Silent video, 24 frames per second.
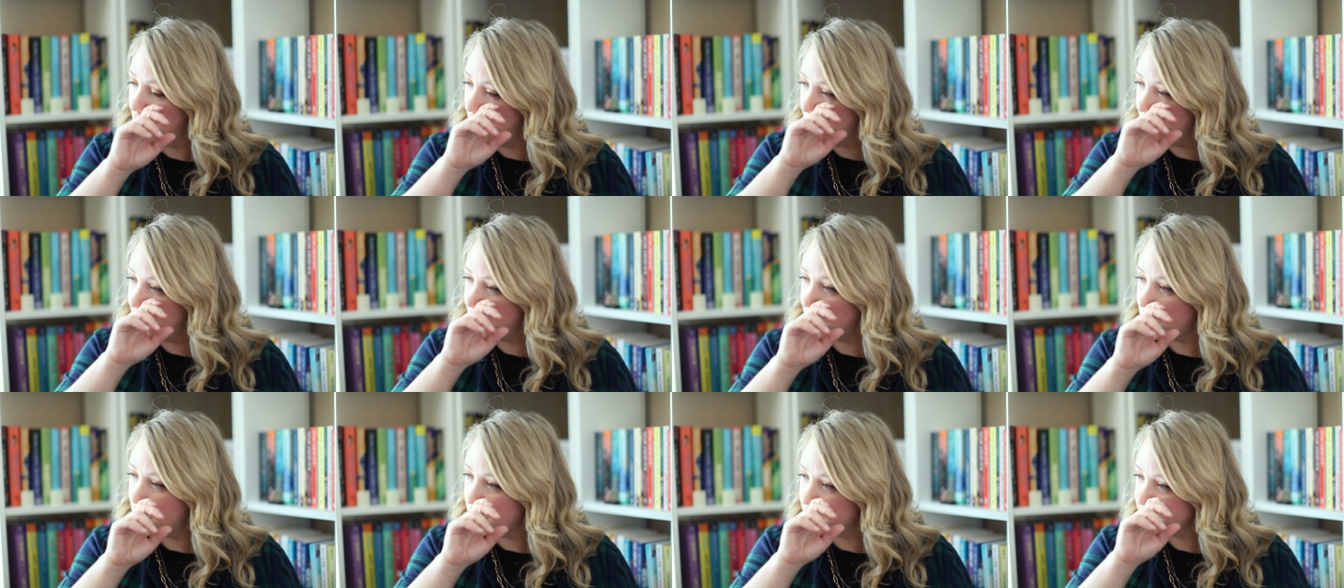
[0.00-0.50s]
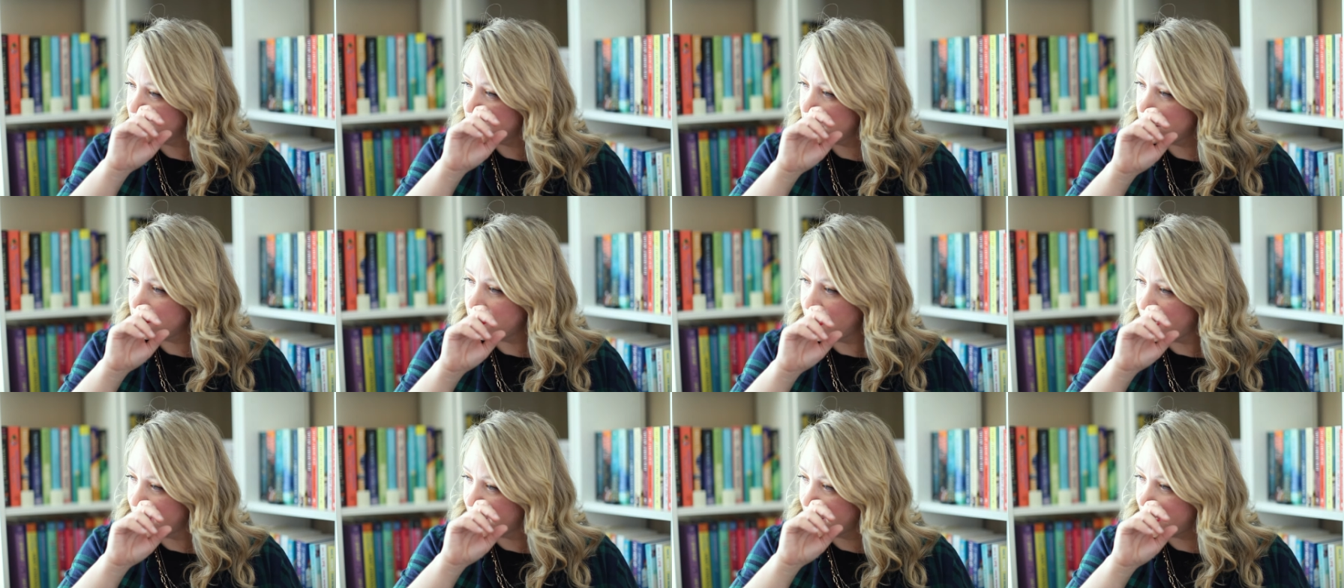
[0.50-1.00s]
they're
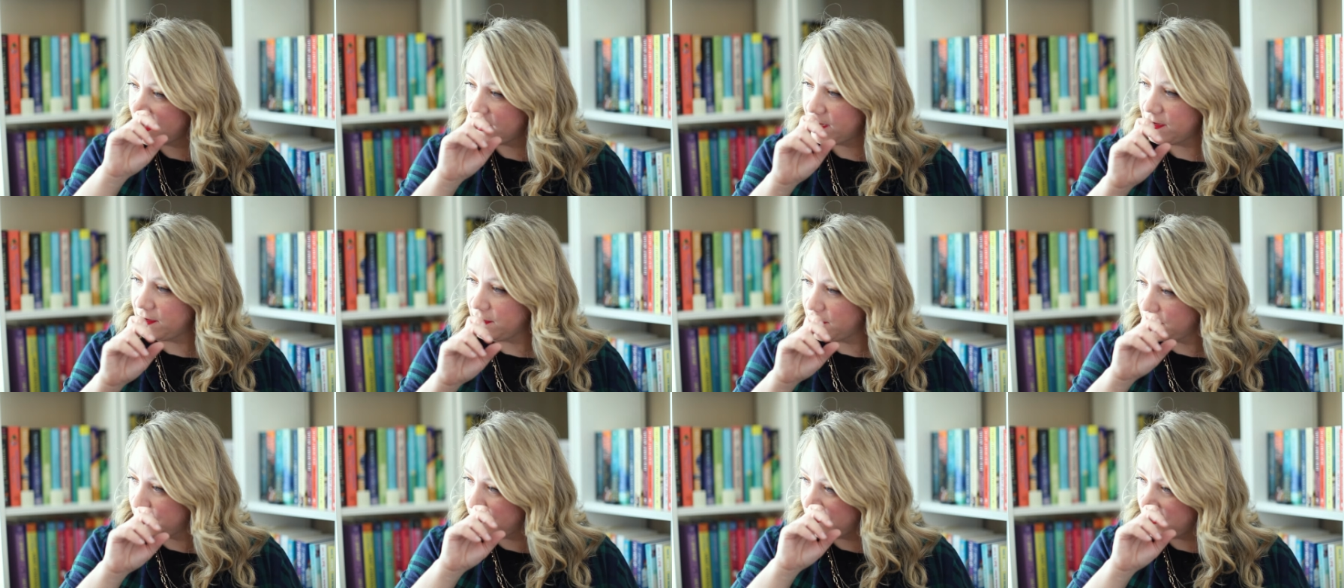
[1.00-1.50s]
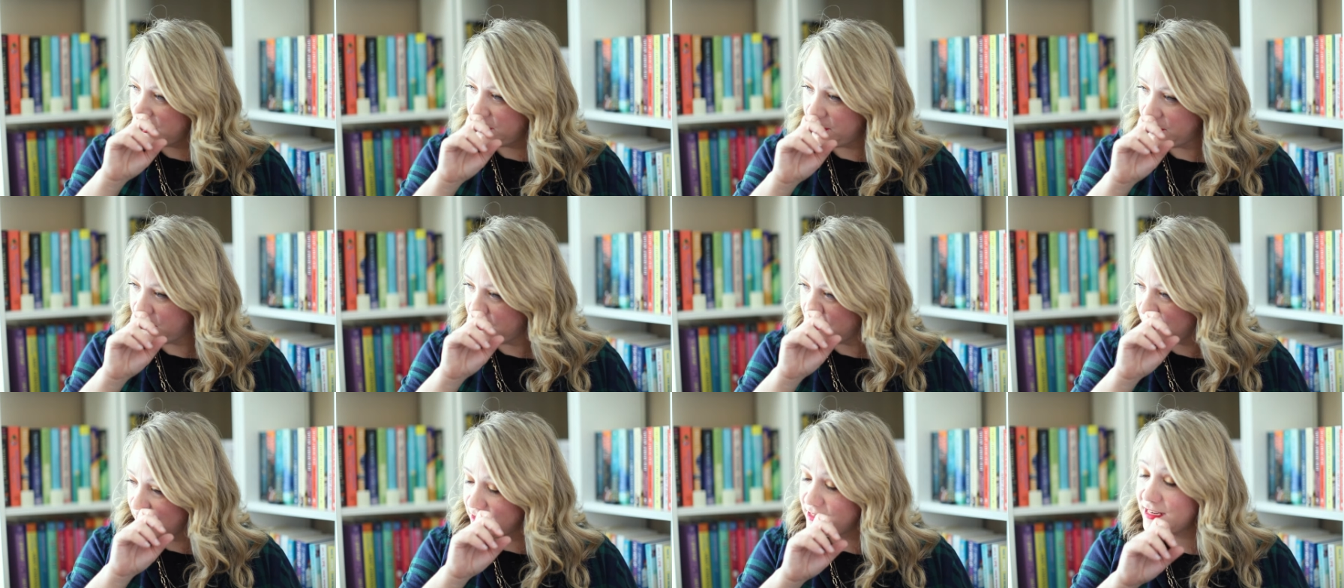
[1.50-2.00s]
also like in a um
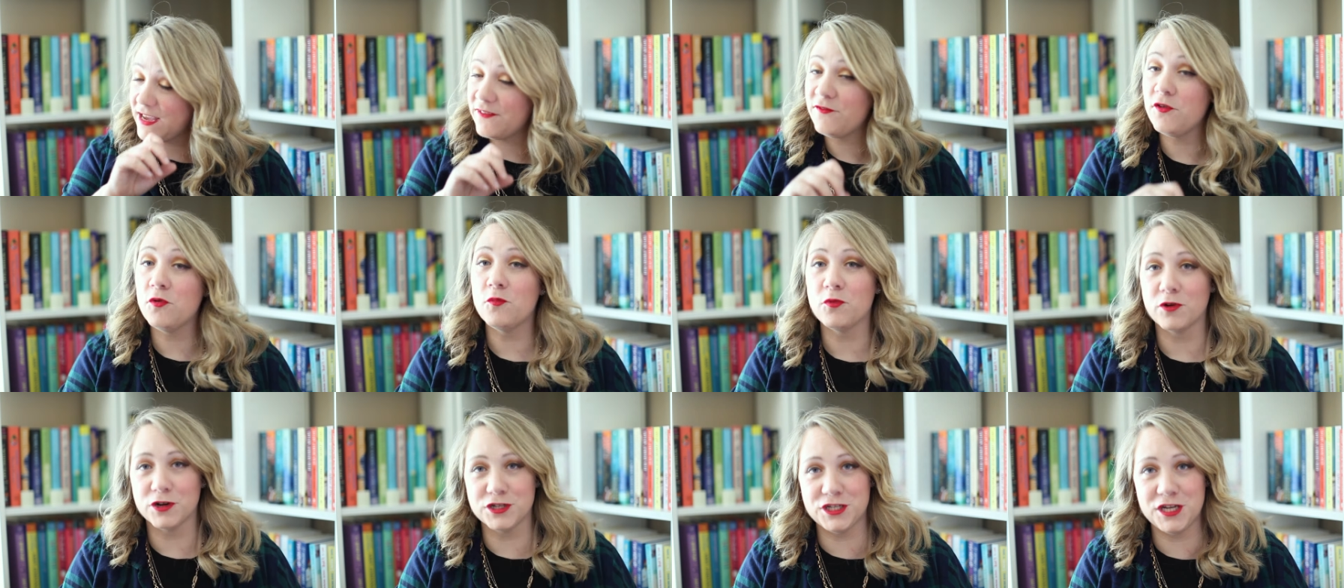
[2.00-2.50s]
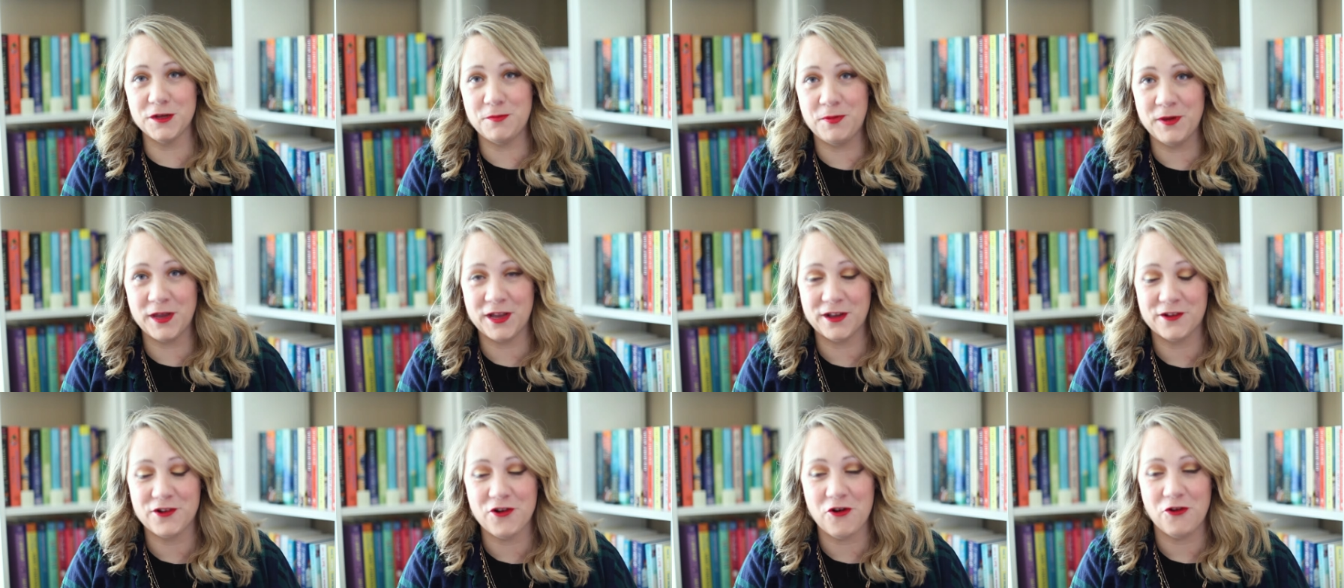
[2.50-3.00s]
a devil
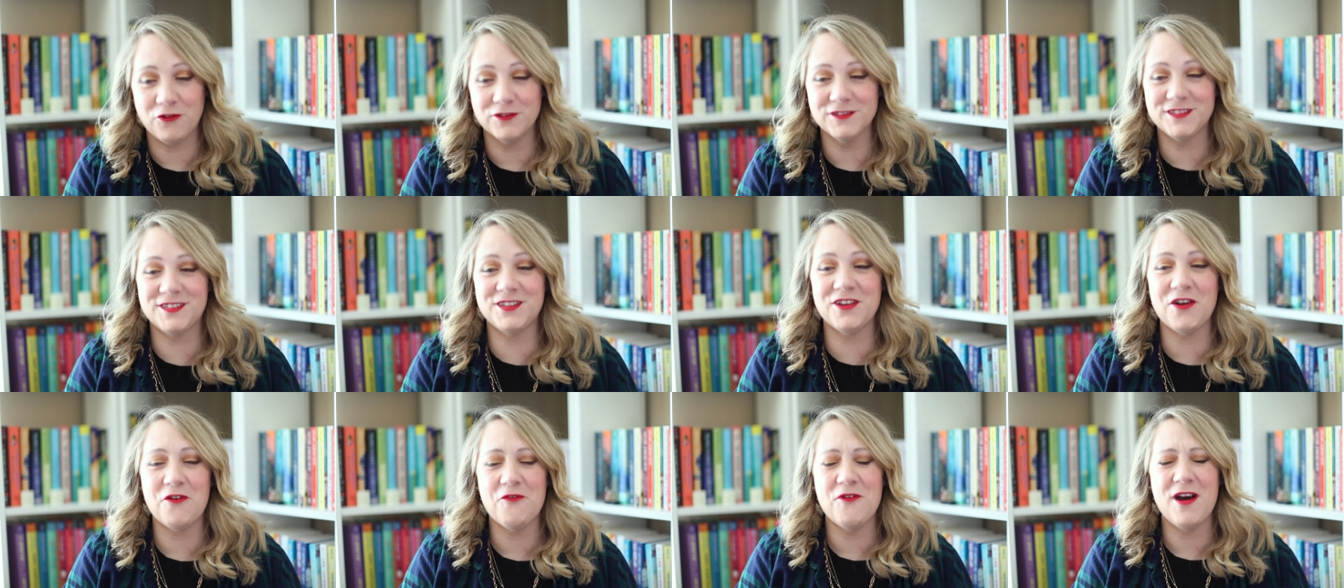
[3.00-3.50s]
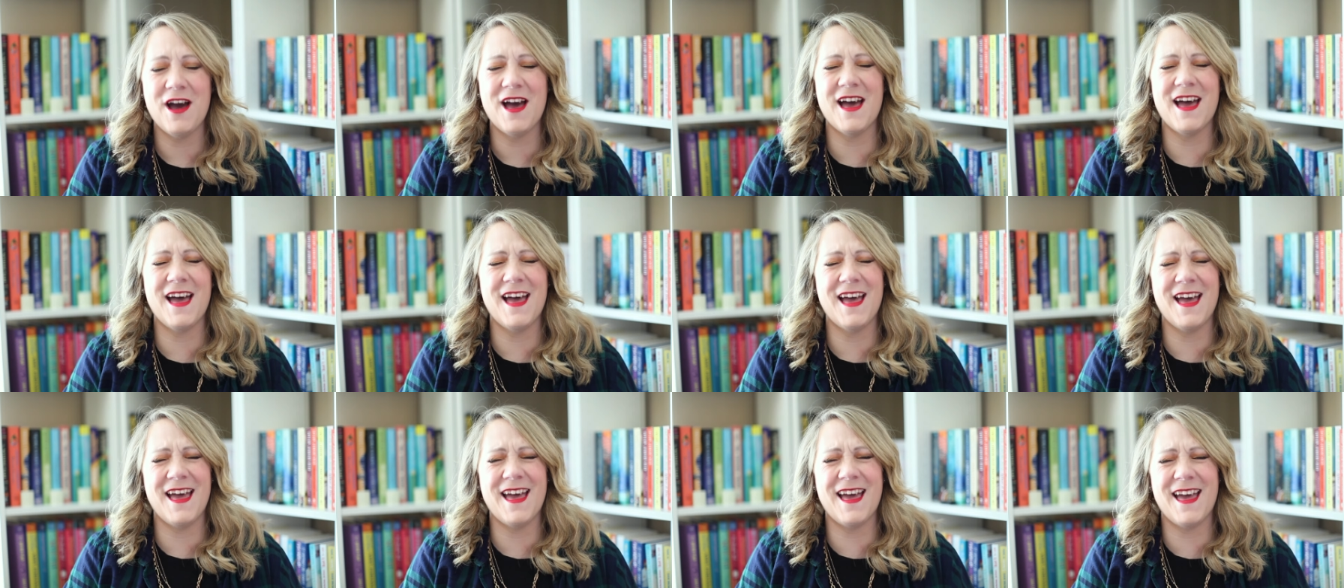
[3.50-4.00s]
worshiping cult. So
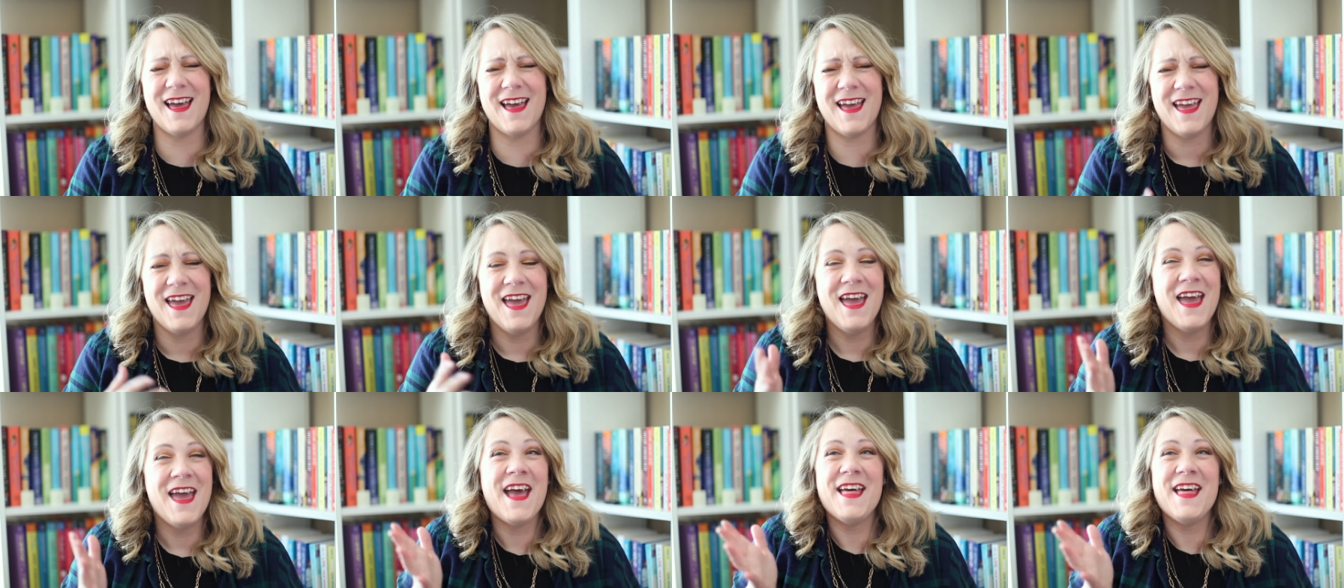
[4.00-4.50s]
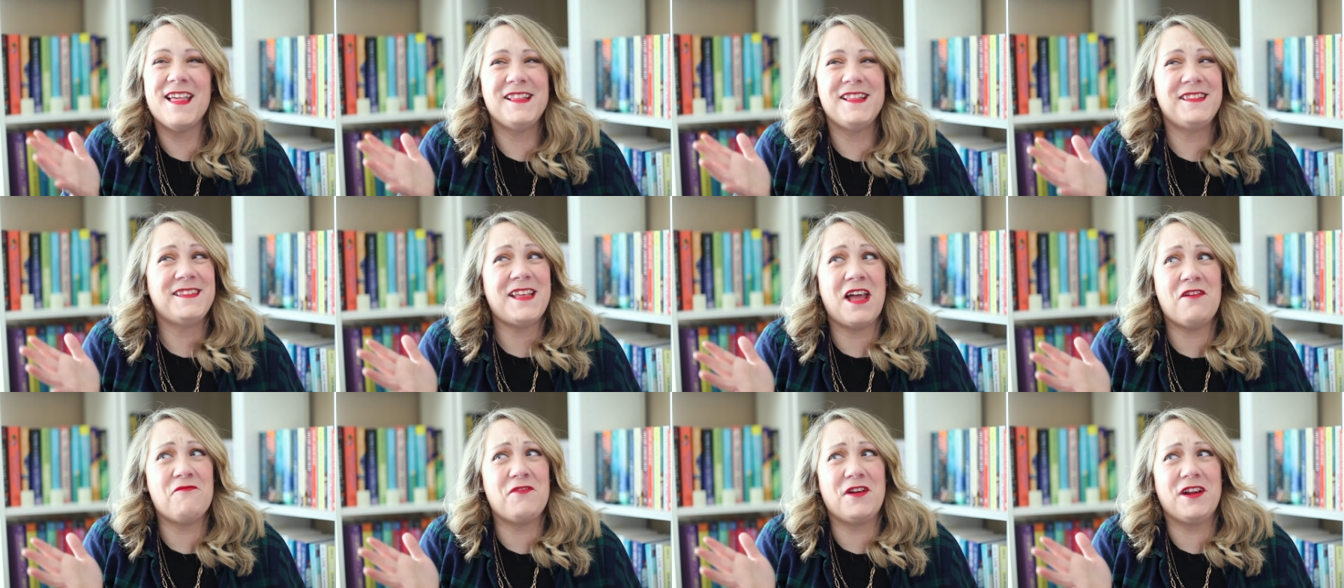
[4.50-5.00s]
that's
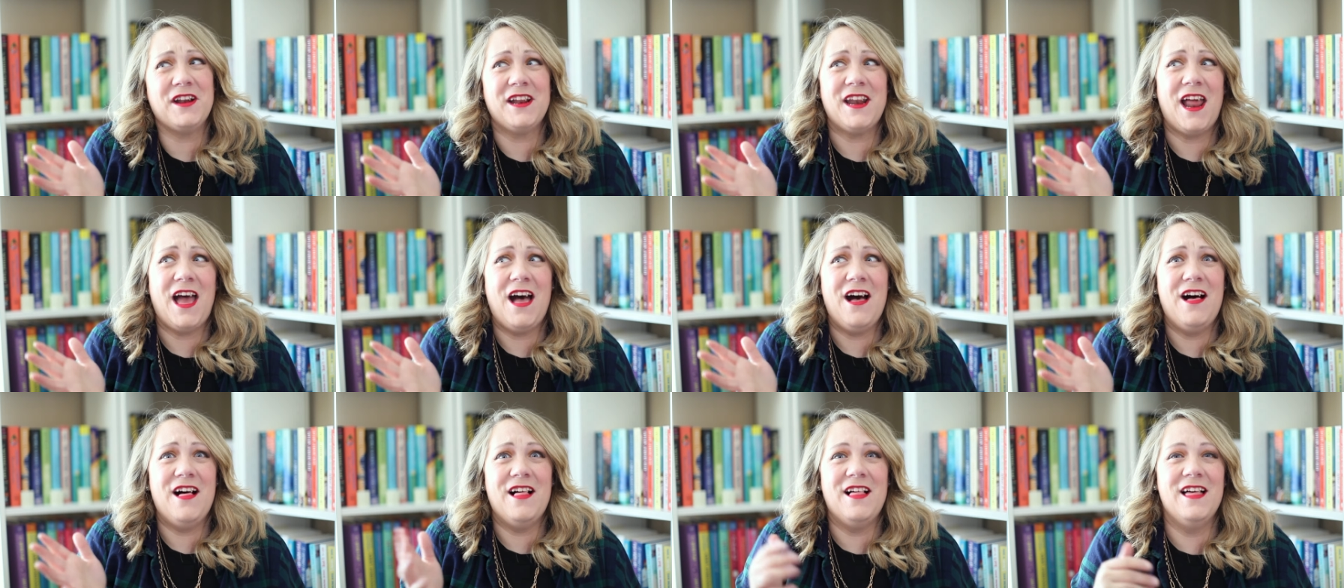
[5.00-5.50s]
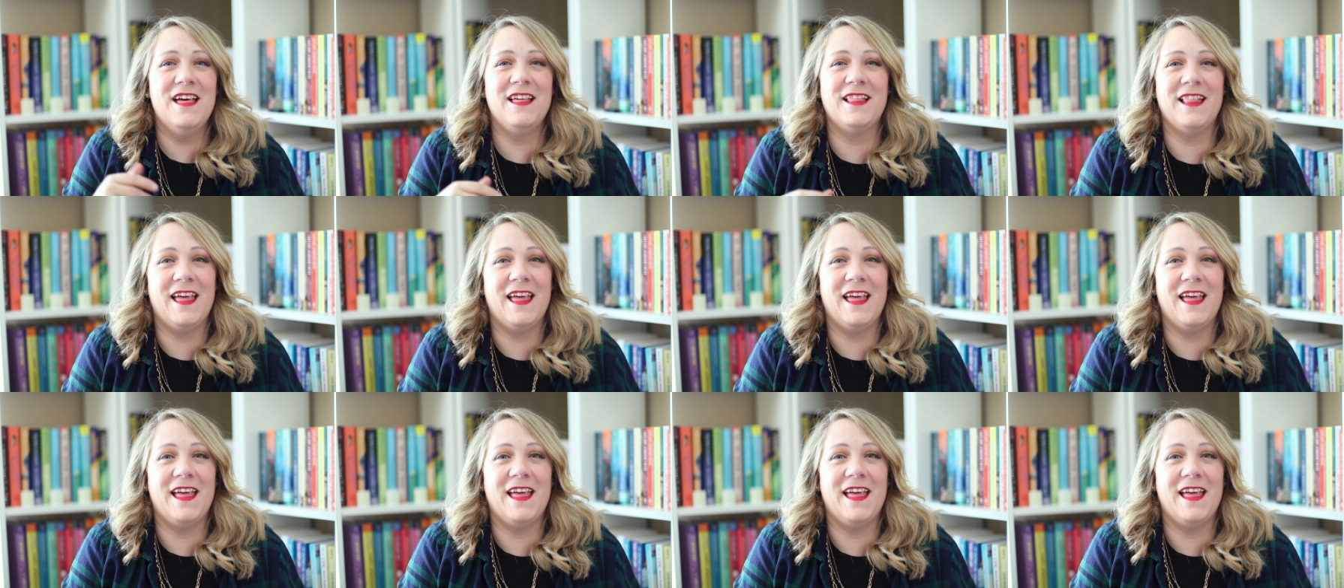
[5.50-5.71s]
not weird at all.